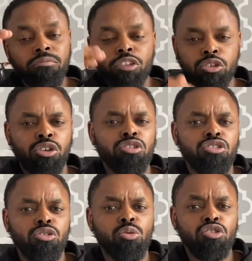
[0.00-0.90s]
you can
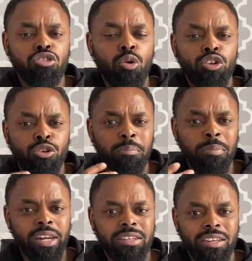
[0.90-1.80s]
still show
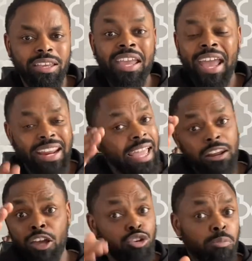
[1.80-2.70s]
humility and act
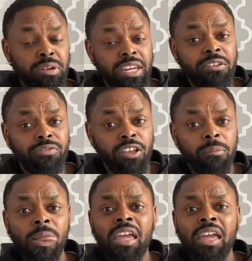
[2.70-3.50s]
like you're beneath them.